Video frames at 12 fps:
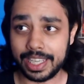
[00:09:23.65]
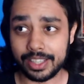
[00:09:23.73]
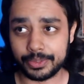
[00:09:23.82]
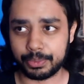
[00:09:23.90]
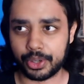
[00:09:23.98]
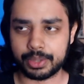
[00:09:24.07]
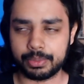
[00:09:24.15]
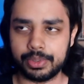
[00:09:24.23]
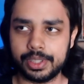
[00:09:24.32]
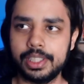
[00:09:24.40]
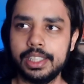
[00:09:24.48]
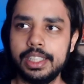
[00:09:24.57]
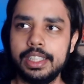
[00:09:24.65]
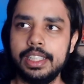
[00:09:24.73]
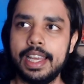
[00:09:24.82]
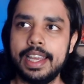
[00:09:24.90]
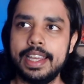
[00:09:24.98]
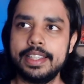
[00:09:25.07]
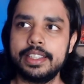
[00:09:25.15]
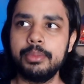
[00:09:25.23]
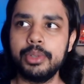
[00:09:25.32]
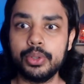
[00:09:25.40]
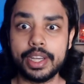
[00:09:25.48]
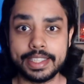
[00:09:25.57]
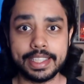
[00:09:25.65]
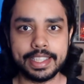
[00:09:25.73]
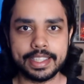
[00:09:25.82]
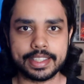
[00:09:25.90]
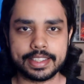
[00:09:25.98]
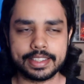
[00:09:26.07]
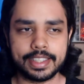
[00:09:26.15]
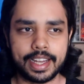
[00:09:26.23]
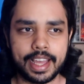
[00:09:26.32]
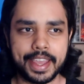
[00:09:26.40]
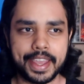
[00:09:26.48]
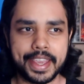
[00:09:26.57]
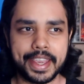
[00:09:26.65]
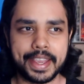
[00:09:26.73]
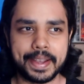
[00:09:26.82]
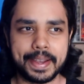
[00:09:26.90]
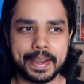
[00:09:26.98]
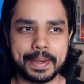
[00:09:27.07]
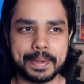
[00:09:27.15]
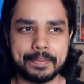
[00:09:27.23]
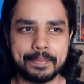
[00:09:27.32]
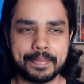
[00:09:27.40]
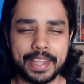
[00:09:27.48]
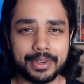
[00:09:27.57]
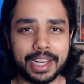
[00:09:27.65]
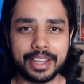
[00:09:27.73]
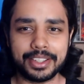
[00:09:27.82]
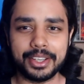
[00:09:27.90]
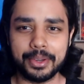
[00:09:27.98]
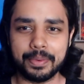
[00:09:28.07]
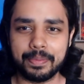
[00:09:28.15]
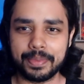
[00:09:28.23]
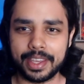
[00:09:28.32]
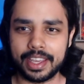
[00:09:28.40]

If possible, and some new ideas that I uh, that I would like to do,